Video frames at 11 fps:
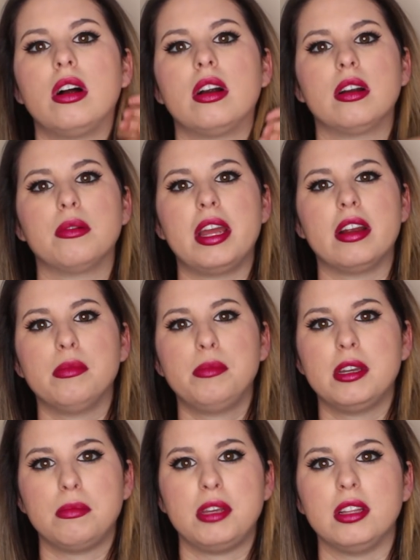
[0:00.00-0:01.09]
our
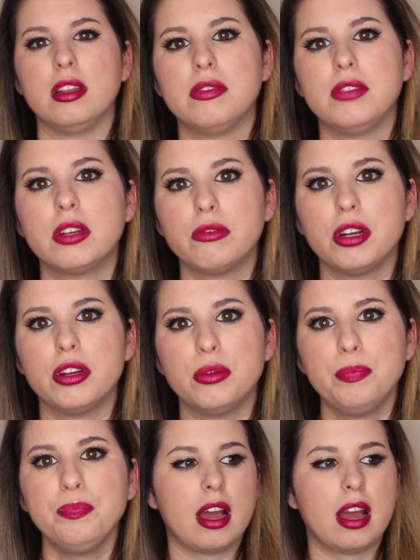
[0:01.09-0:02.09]
Airbnb living room.